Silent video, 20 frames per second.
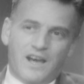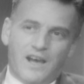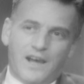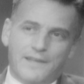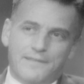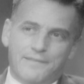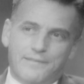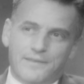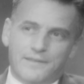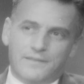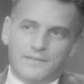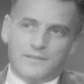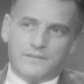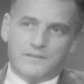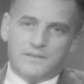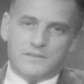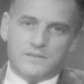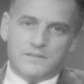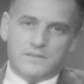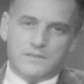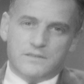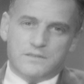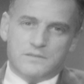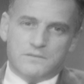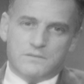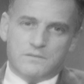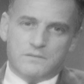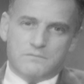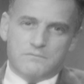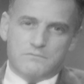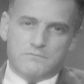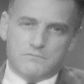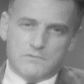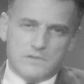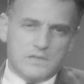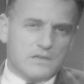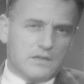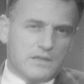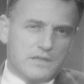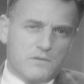I think that this is
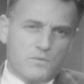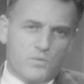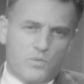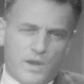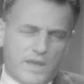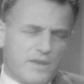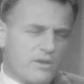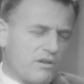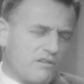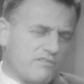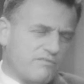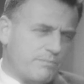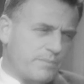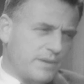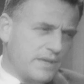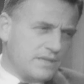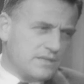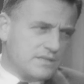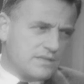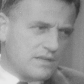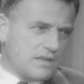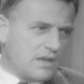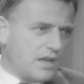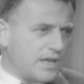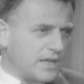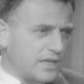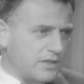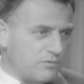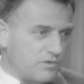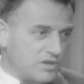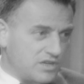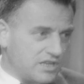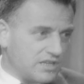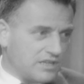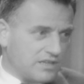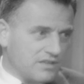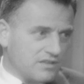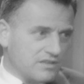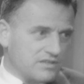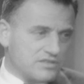really way off base and highly
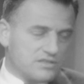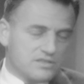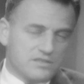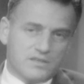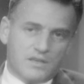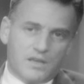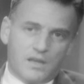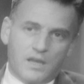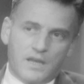ridiculous.